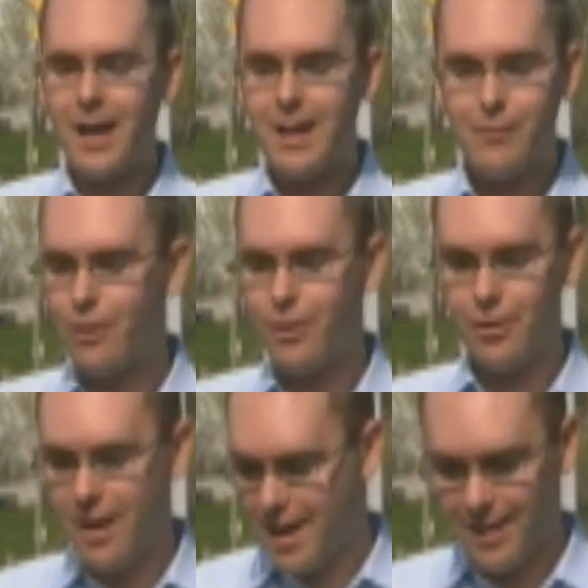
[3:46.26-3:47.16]
I
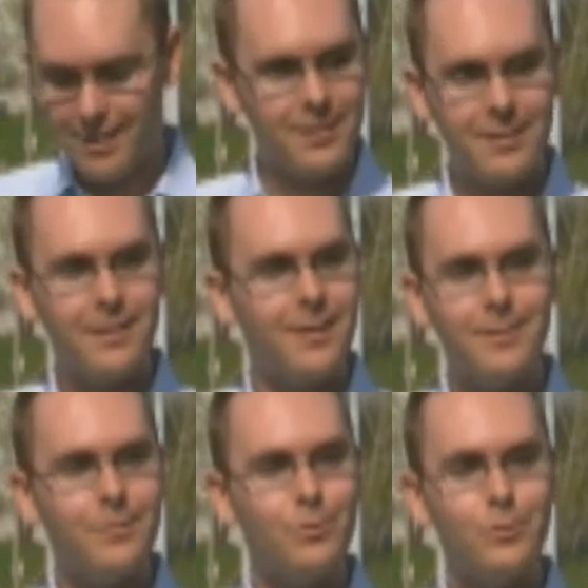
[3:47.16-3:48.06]
never,
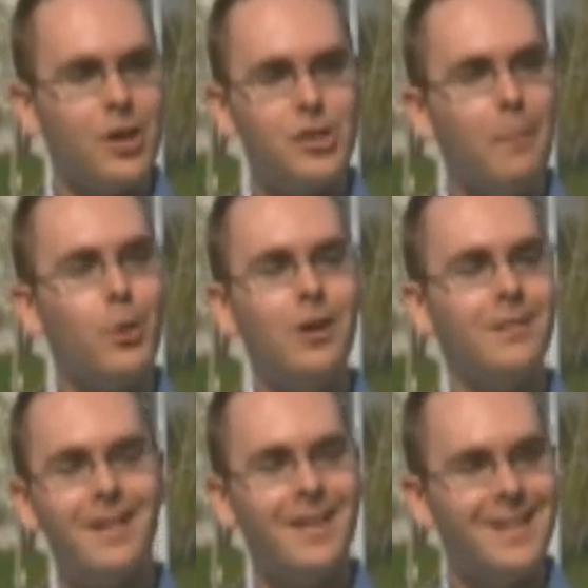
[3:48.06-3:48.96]
not a jumper.
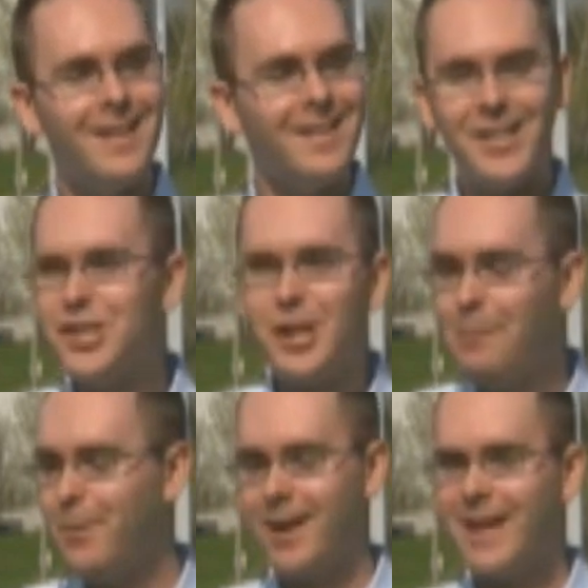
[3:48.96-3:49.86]
Didn't
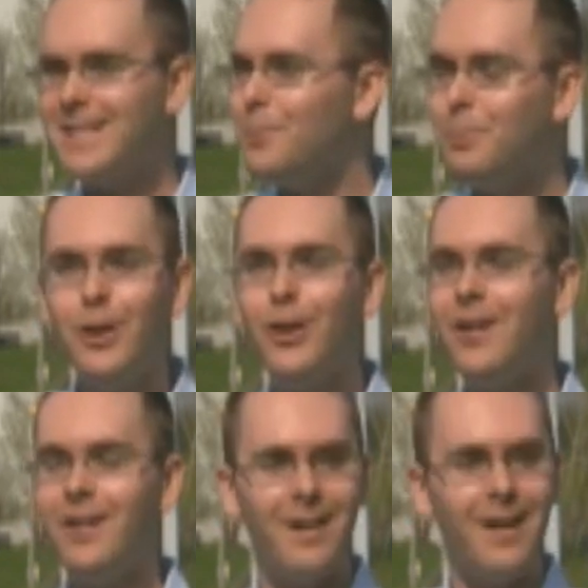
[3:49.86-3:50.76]
jump, I didn't
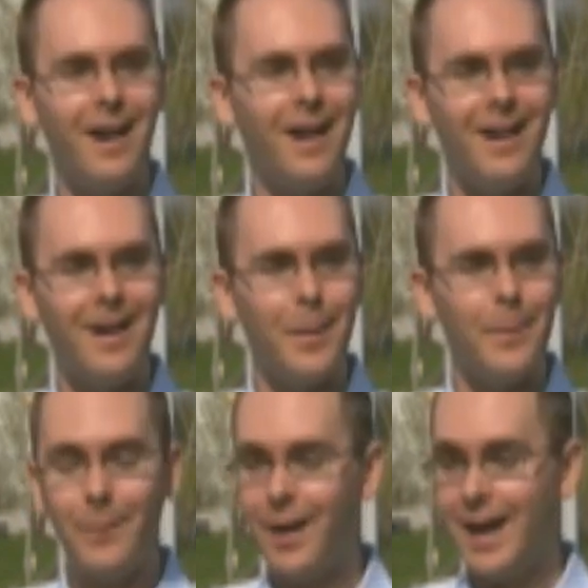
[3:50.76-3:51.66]
peer.
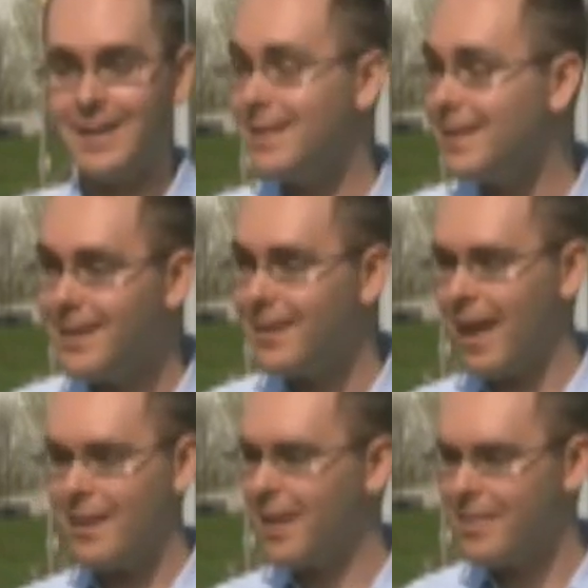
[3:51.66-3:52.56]
I
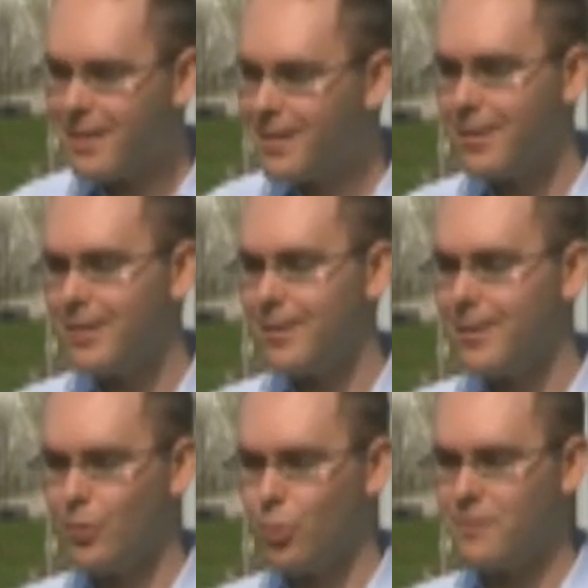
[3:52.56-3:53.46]
think
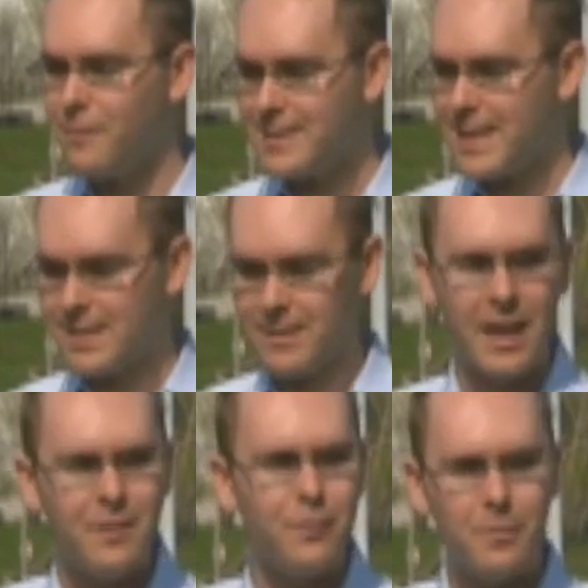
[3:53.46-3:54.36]
the wooden fence has a
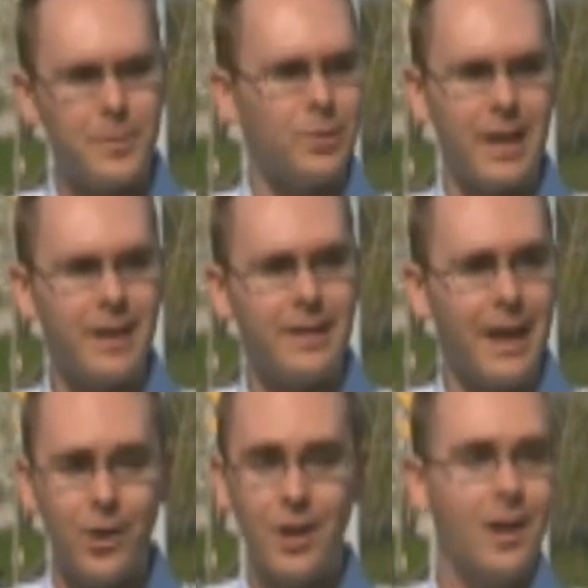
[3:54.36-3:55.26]
gate for people to get in
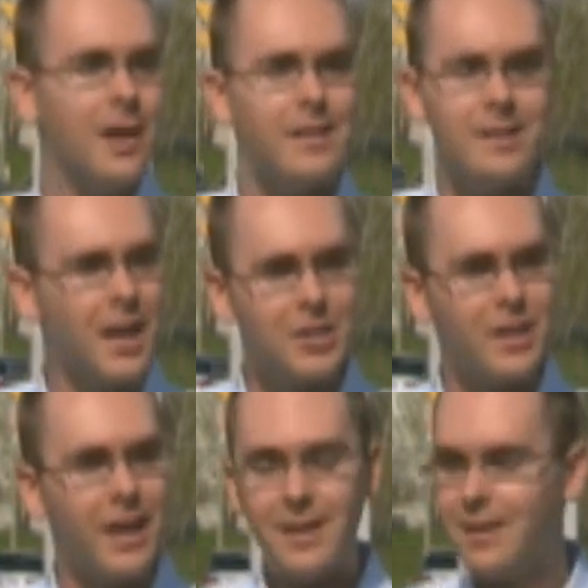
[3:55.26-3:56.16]
and out. Didn't touch
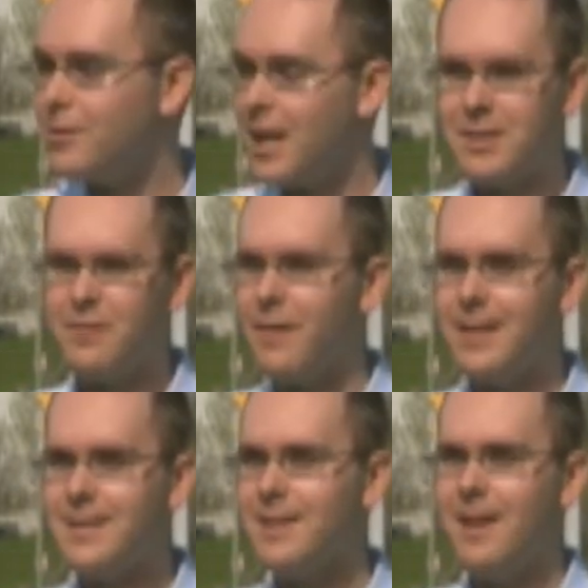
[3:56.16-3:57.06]
the gate, never touched the
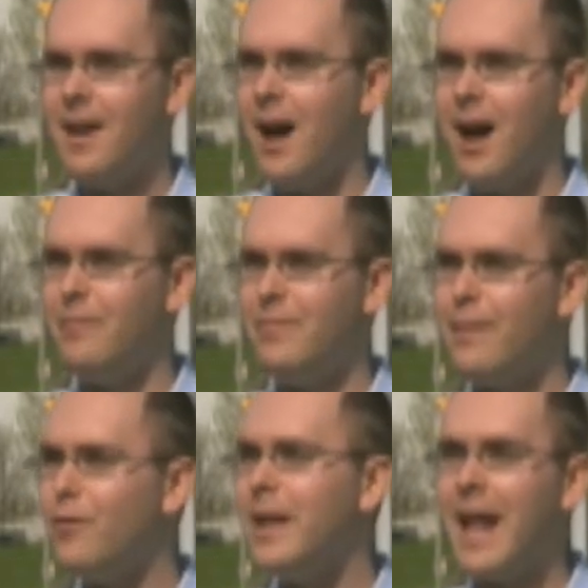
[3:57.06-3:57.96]
fence.
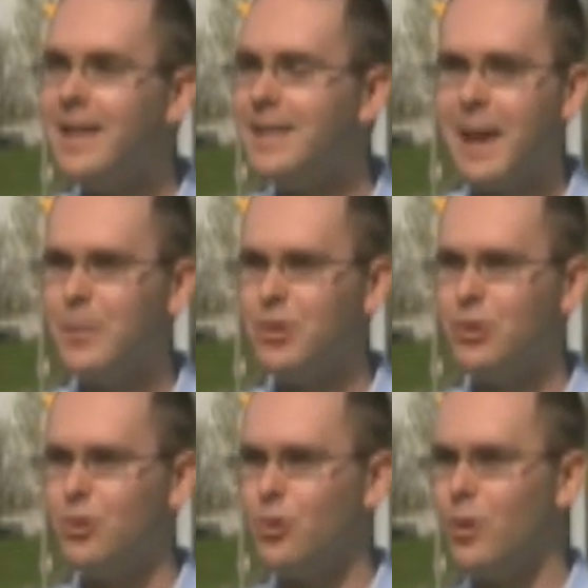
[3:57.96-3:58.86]
Never made any attempt
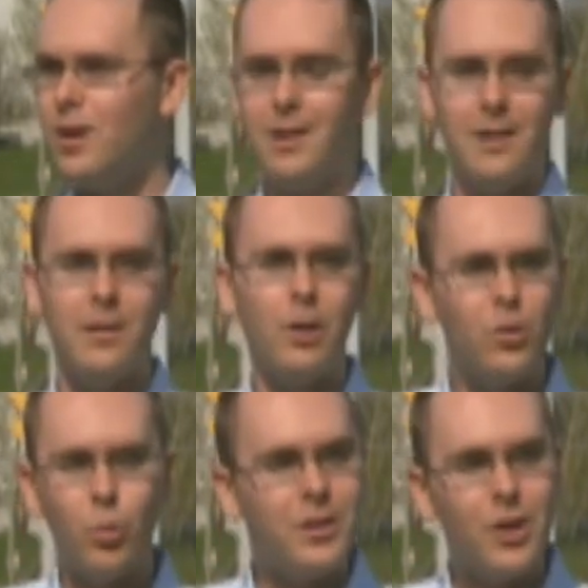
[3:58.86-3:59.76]
to
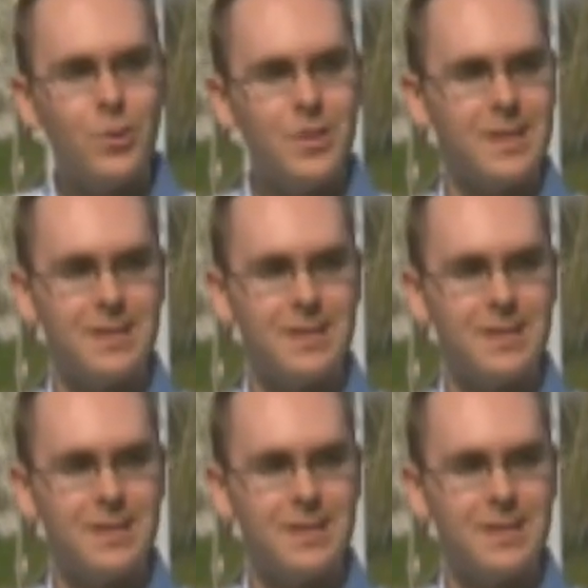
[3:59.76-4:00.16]
look in windows